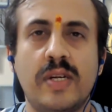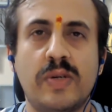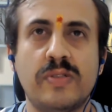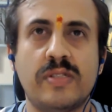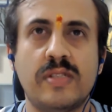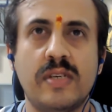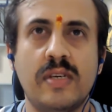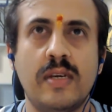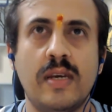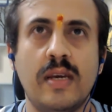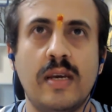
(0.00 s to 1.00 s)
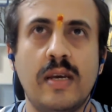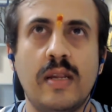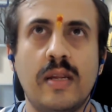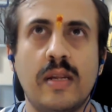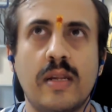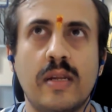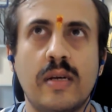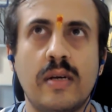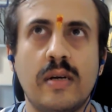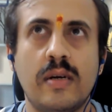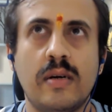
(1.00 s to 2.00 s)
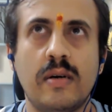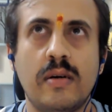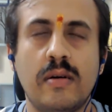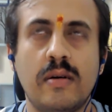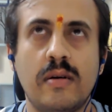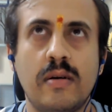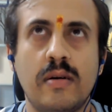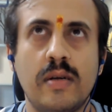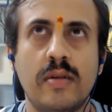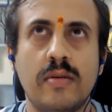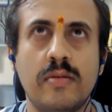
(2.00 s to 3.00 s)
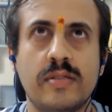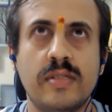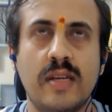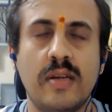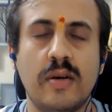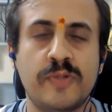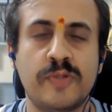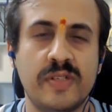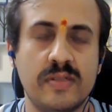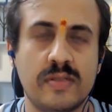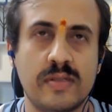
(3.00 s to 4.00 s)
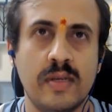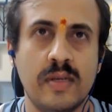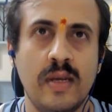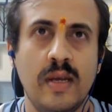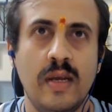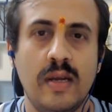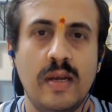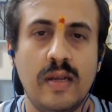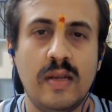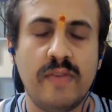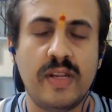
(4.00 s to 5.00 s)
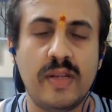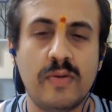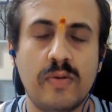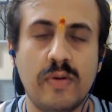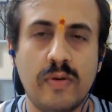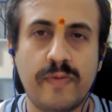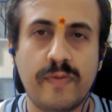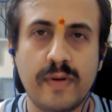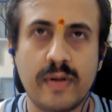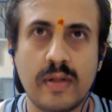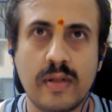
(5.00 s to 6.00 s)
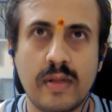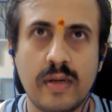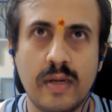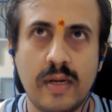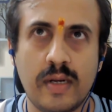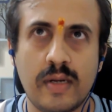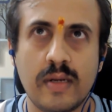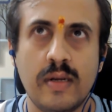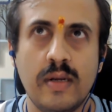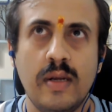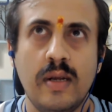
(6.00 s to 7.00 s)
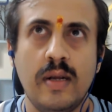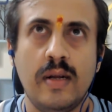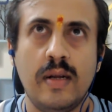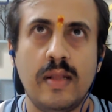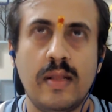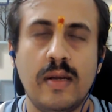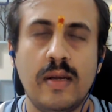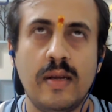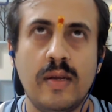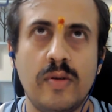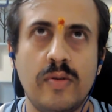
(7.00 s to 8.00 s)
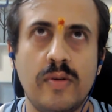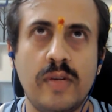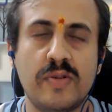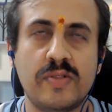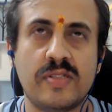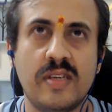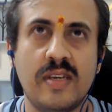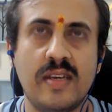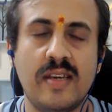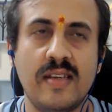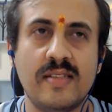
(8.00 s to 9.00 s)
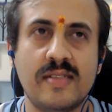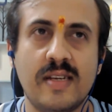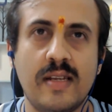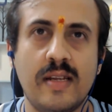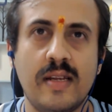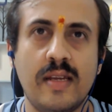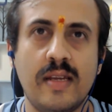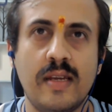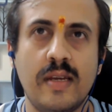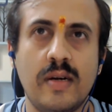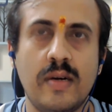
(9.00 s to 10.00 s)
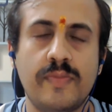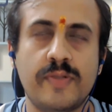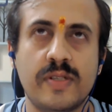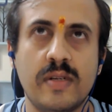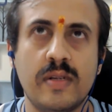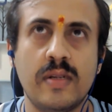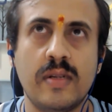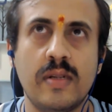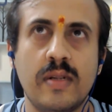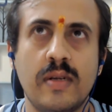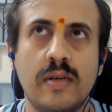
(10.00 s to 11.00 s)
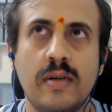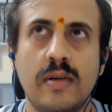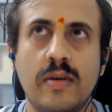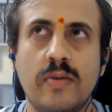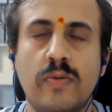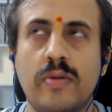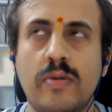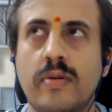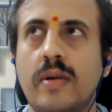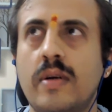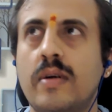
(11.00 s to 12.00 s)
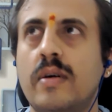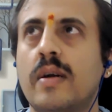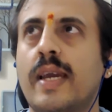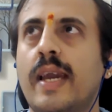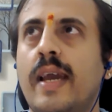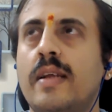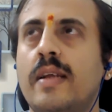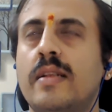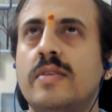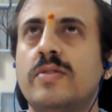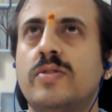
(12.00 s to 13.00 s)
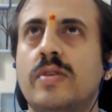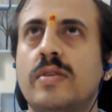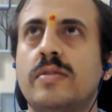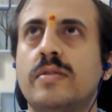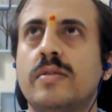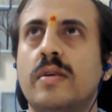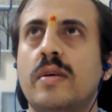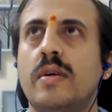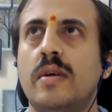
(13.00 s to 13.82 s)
need to see and see an options. In when you go for it, you need to see, is there any option, who took care health insurance.